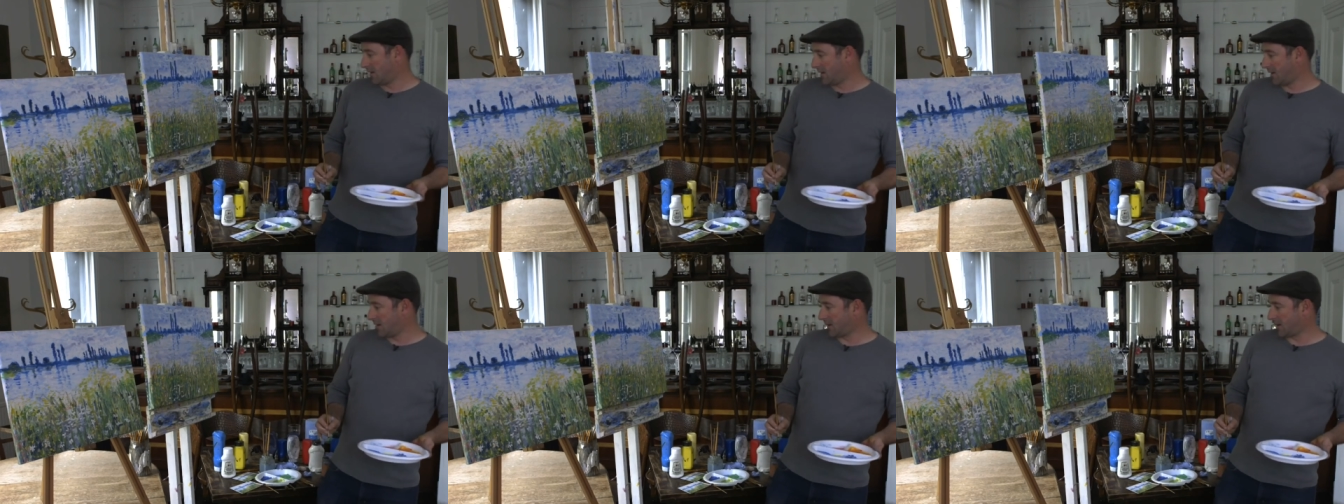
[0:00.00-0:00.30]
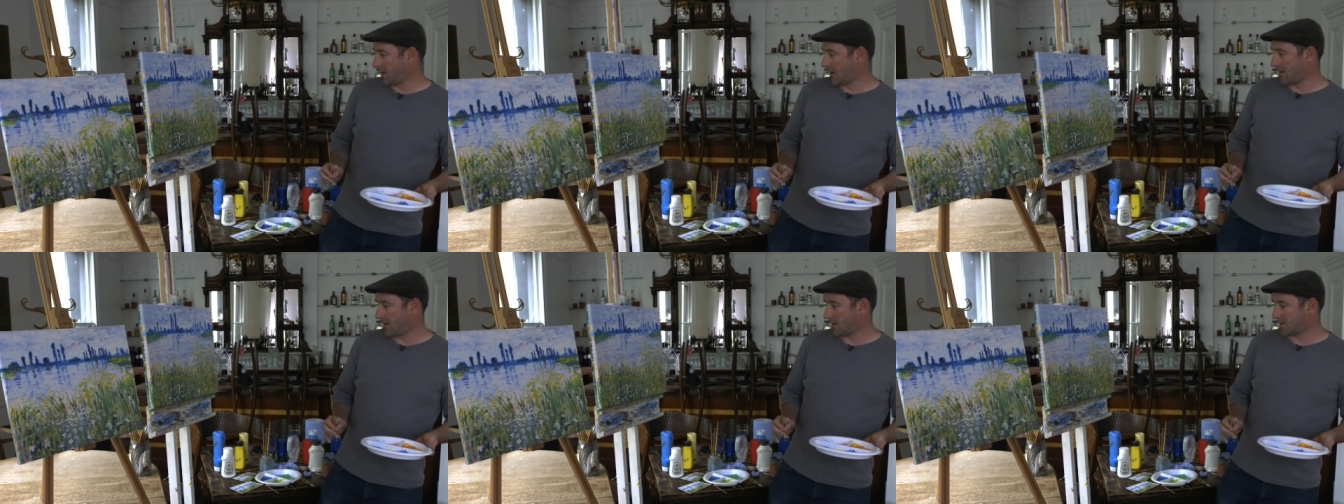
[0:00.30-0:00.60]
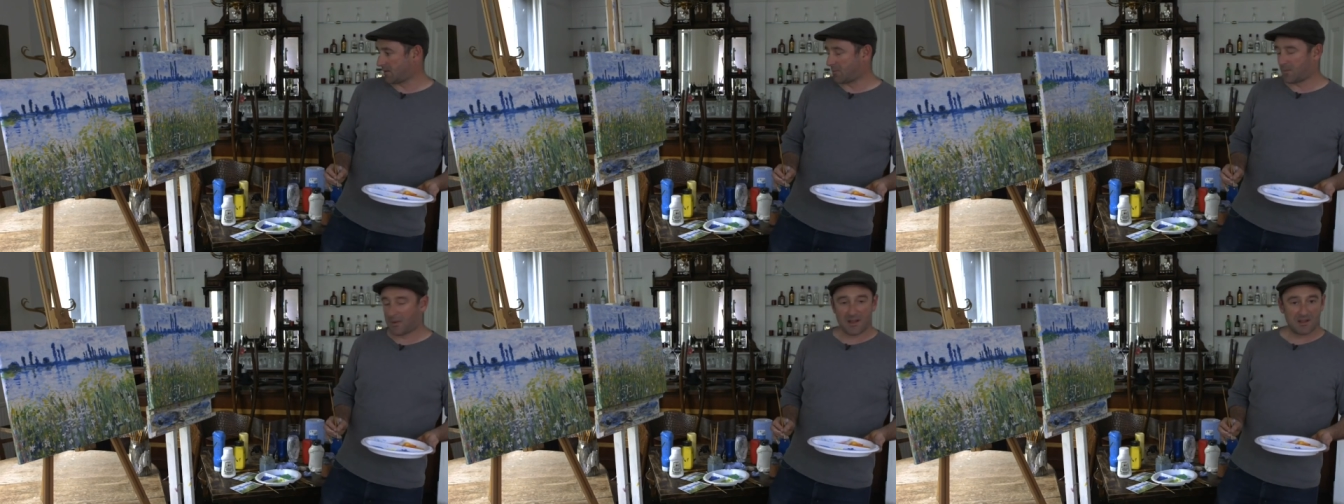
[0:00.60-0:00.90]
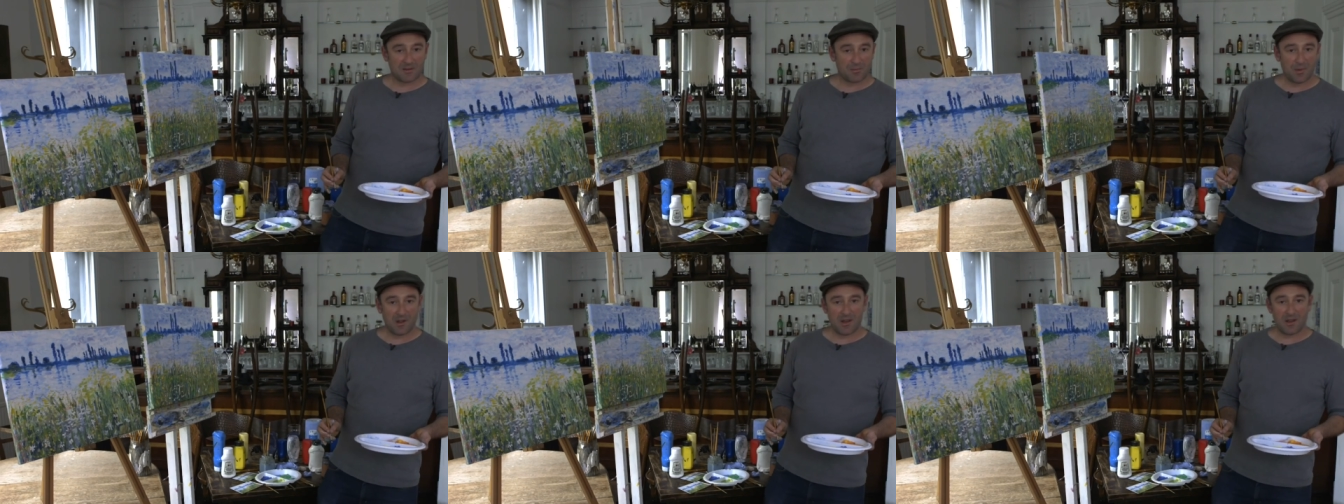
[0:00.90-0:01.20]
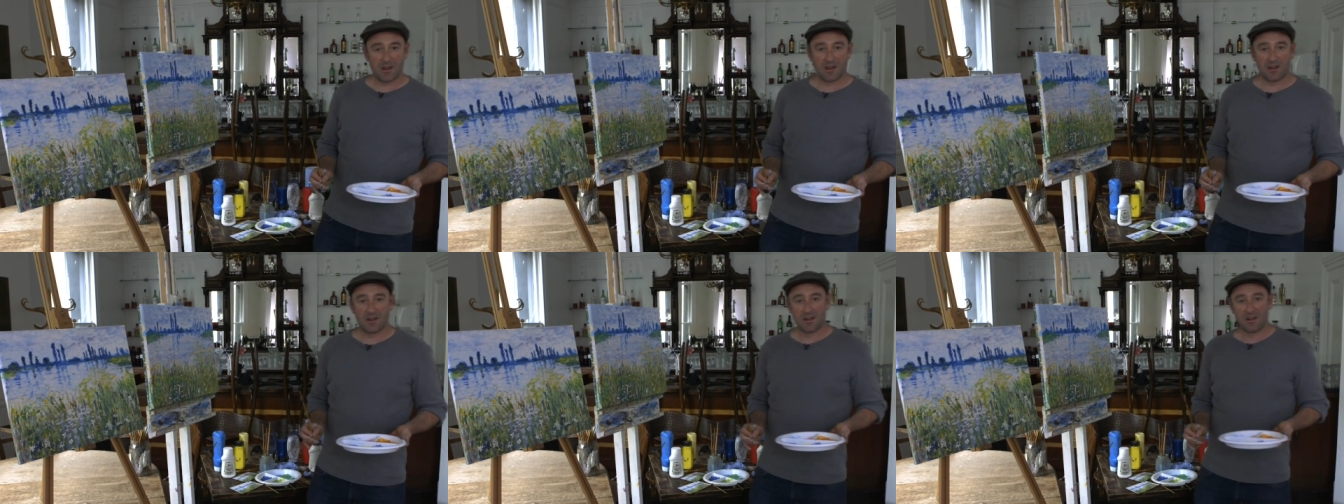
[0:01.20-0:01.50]
There you go, that's the best
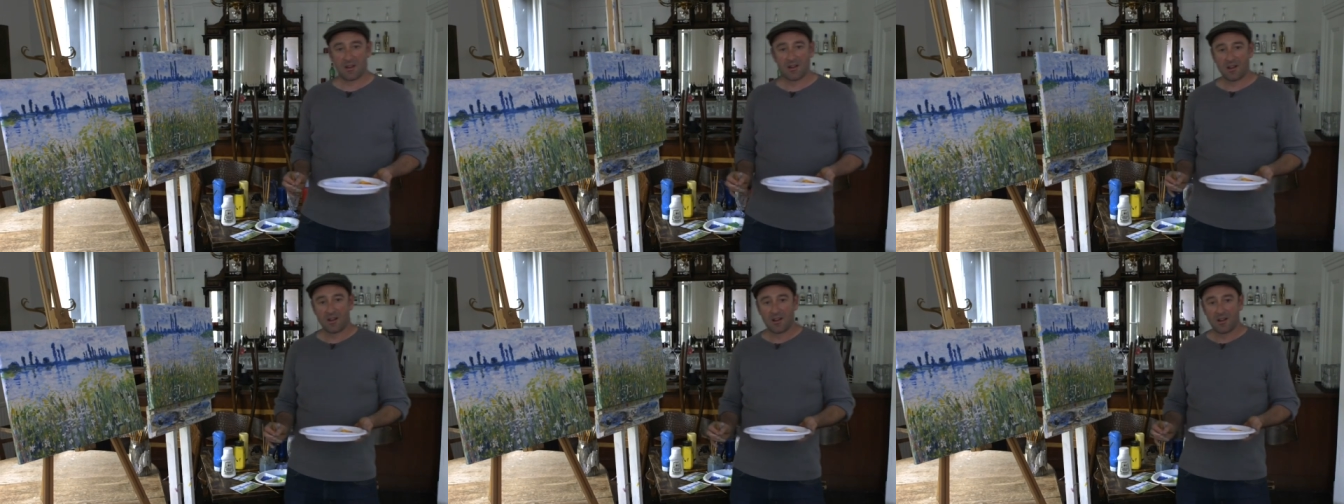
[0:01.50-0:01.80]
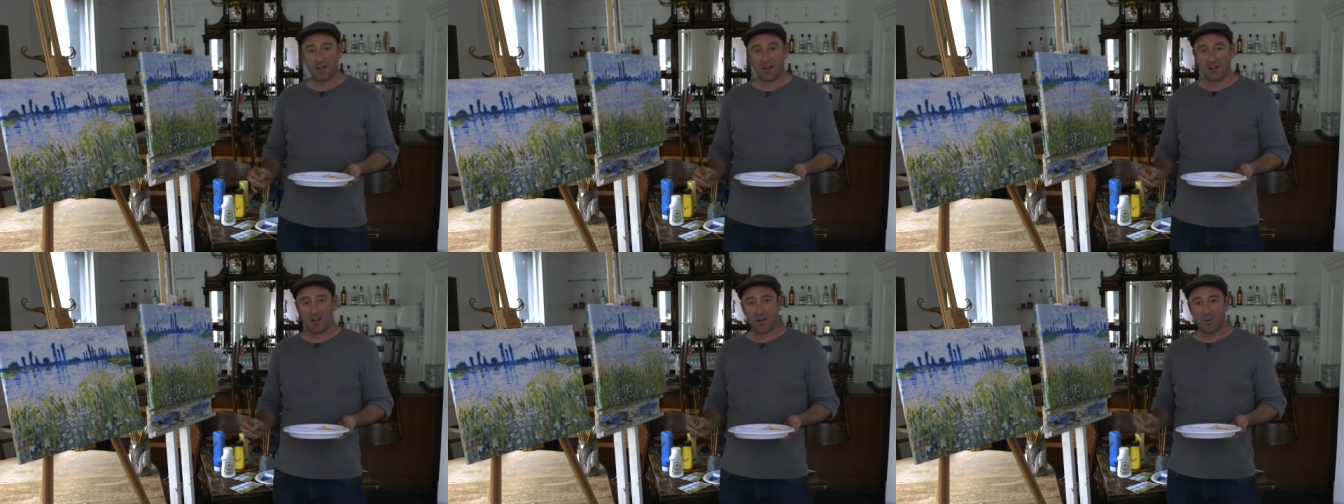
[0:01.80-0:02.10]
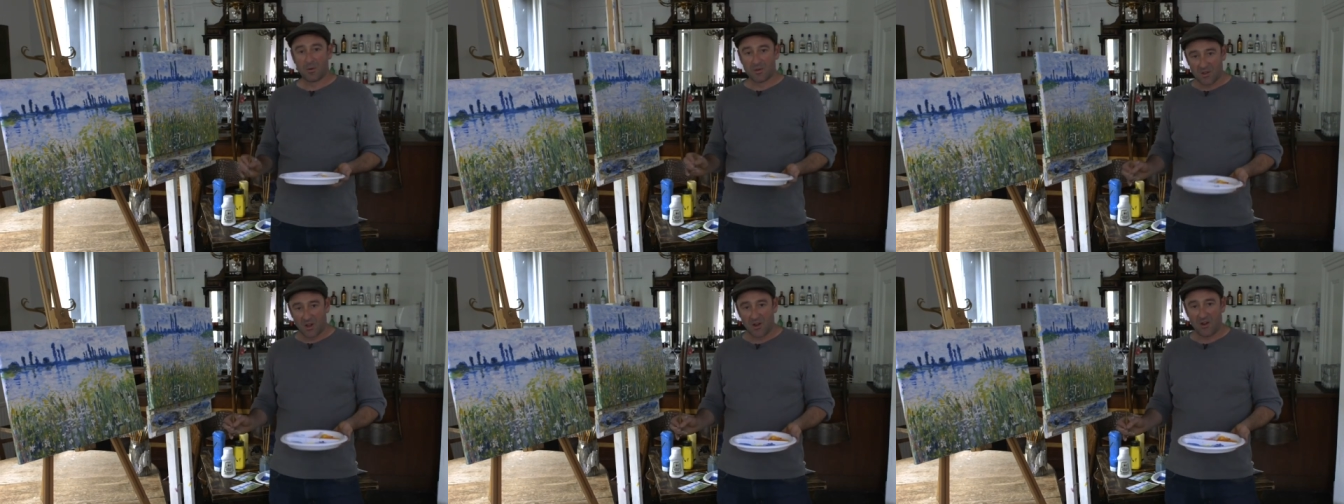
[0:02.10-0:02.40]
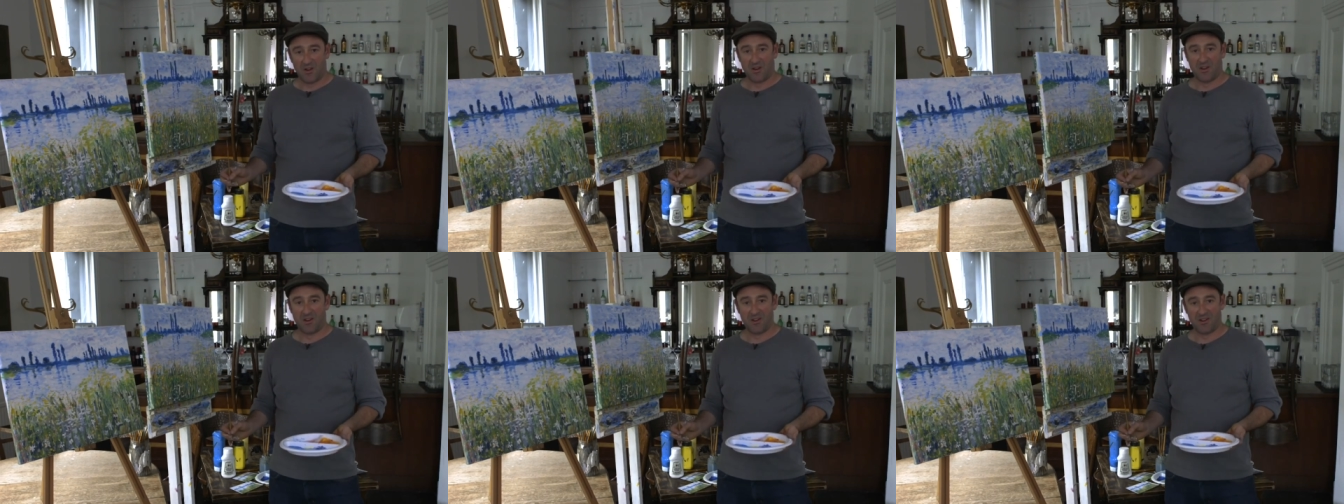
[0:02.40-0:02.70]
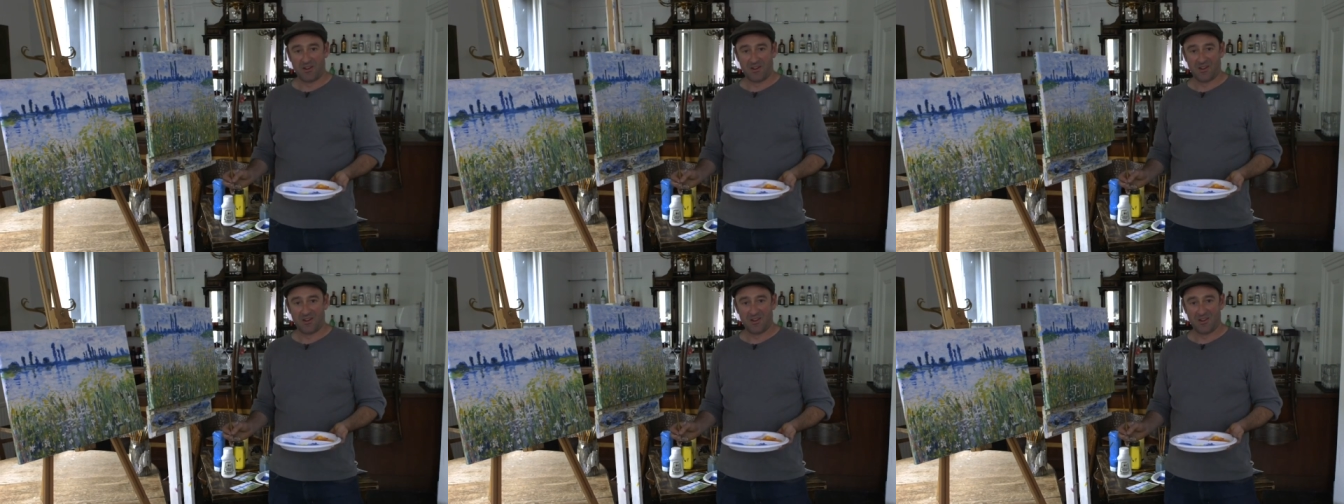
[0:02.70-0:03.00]
bit. We're done.
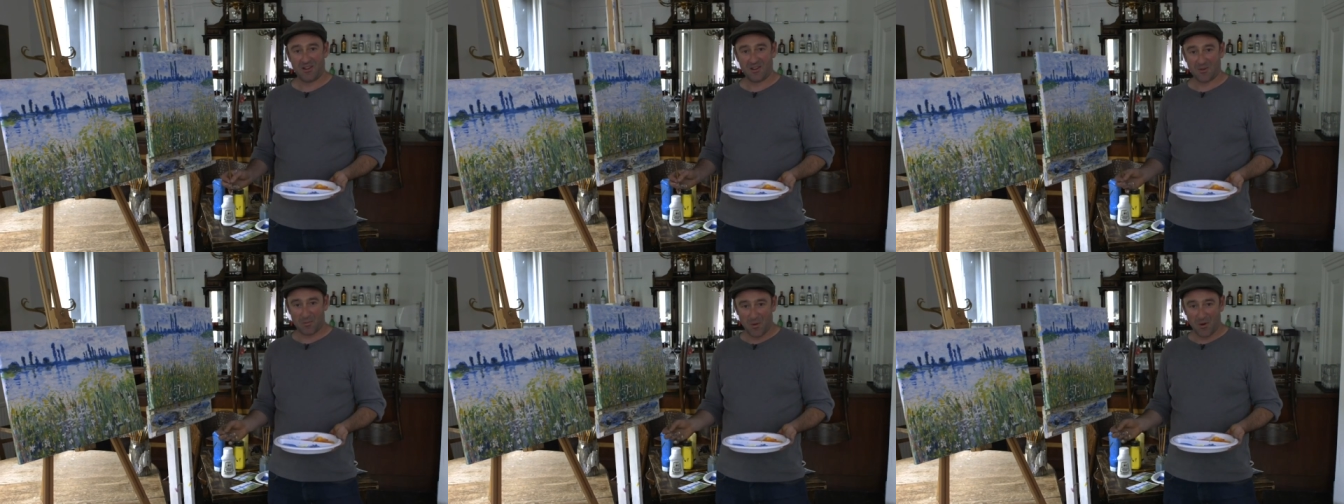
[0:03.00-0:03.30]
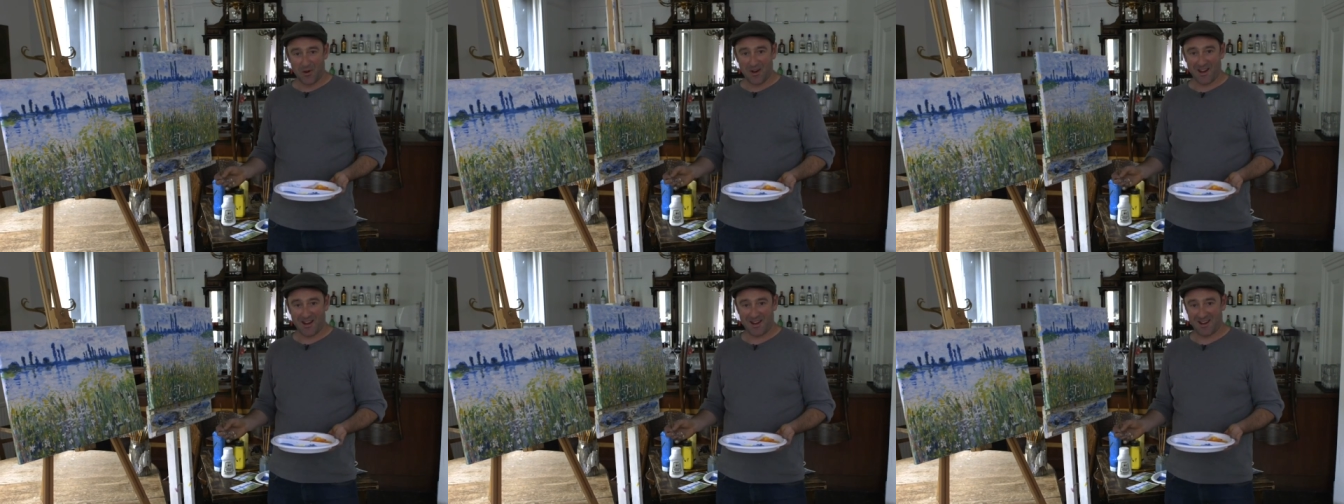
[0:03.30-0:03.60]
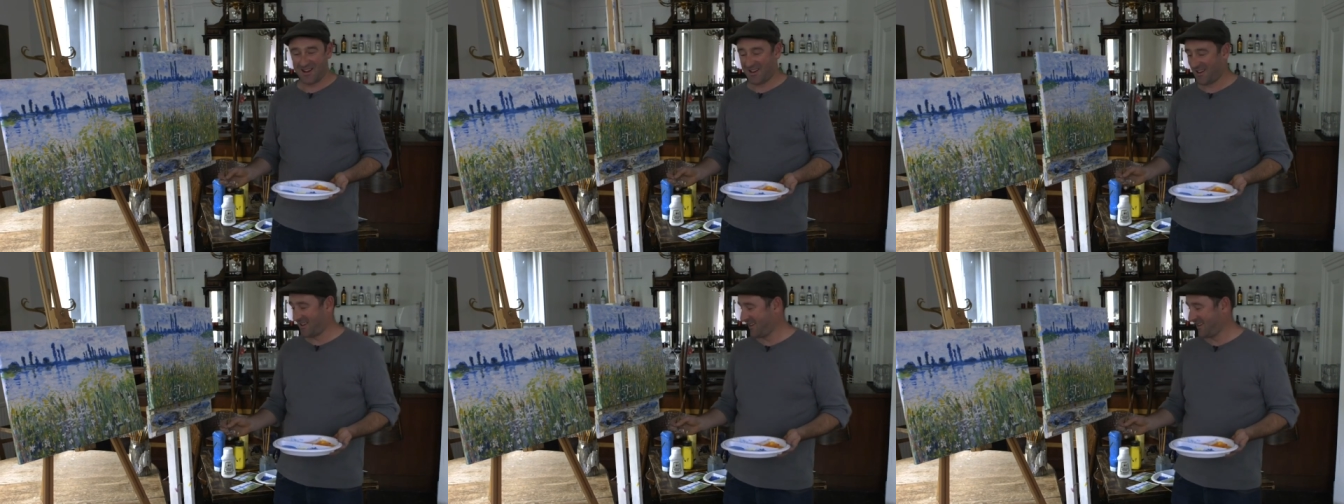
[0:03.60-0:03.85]
That's Monet.